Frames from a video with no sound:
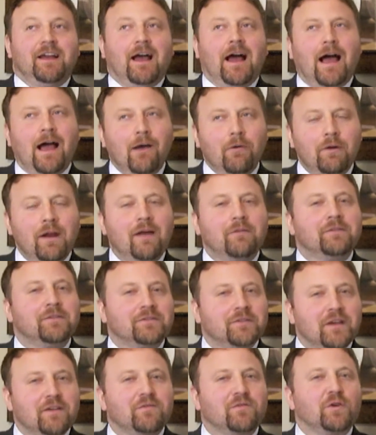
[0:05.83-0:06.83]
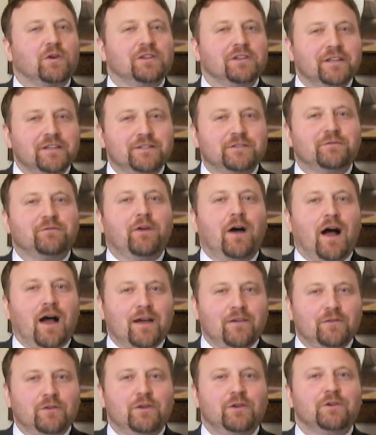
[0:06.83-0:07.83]
I would have to say for at least
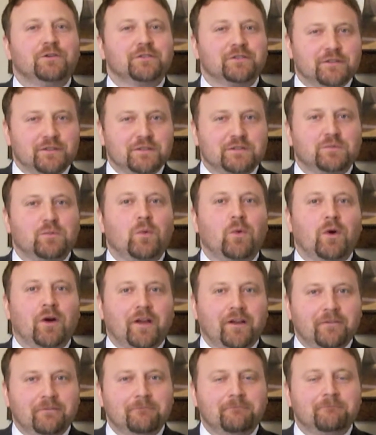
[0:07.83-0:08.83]
5 years at this point.